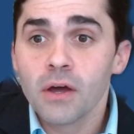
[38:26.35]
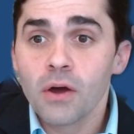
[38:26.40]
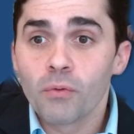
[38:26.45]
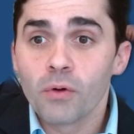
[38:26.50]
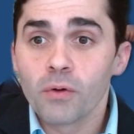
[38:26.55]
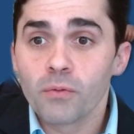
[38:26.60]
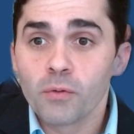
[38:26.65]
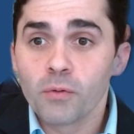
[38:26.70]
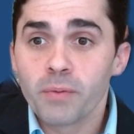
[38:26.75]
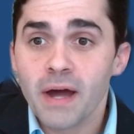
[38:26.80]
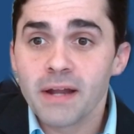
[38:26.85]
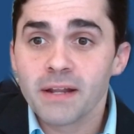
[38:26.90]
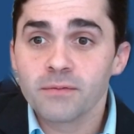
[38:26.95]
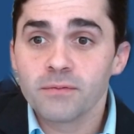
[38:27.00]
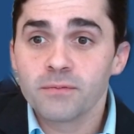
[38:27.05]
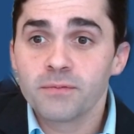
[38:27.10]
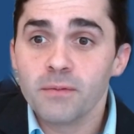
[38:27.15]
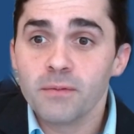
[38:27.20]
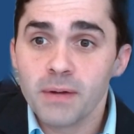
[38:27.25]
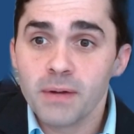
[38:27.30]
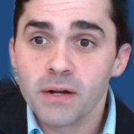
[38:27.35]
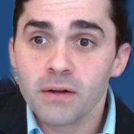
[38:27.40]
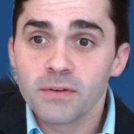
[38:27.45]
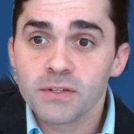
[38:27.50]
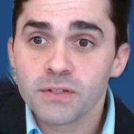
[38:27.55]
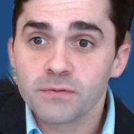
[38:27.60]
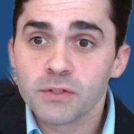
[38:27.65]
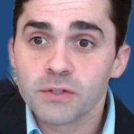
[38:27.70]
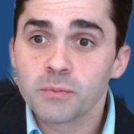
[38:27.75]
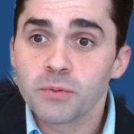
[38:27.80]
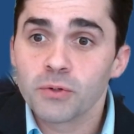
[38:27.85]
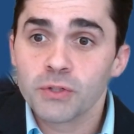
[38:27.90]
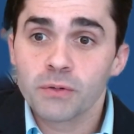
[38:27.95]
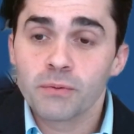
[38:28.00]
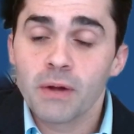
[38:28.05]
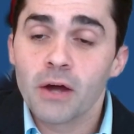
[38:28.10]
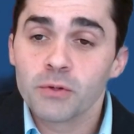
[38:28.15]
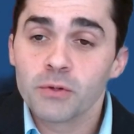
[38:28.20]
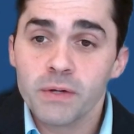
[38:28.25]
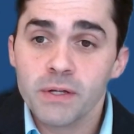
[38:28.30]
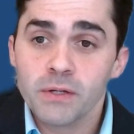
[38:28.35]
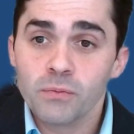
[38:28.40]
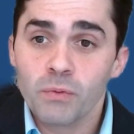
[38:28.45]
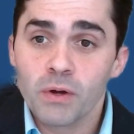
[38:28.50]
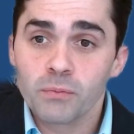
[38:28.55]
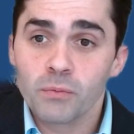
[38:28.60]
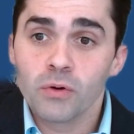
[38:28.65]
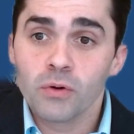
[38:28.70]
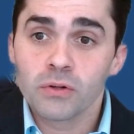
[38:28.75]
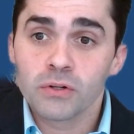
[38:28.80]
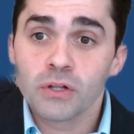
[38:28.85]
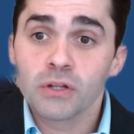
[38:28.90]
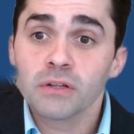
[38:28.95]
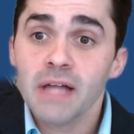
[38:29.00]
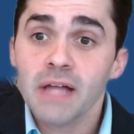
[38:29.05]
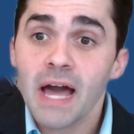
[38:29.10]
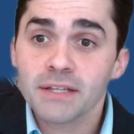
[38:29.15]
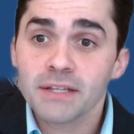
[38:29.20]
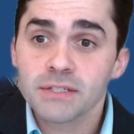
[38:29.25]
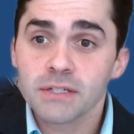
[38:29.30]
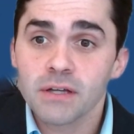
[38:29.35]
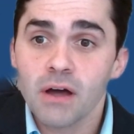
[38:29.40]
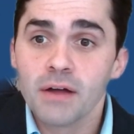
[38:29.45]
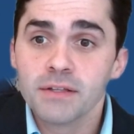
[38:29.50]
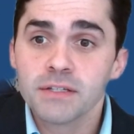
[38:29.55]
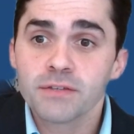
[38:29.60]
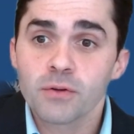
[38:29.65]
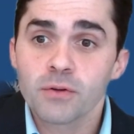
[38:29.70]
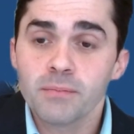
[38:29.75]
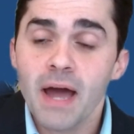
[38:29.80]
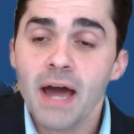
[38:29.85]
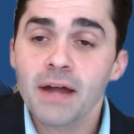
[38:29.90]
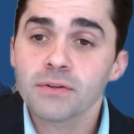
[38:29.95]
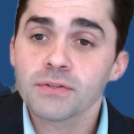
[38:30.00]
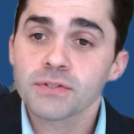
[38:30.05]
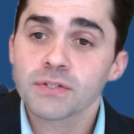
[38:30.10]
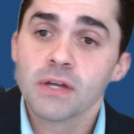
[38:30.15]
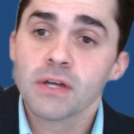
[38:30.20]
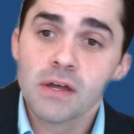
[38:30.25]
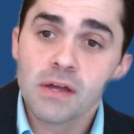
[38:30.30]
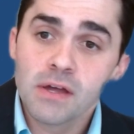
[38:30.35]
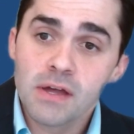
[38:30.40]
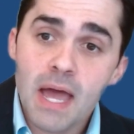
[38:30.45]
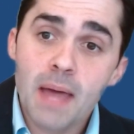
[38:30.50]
We're probably better visibility around when we will collect on different matters.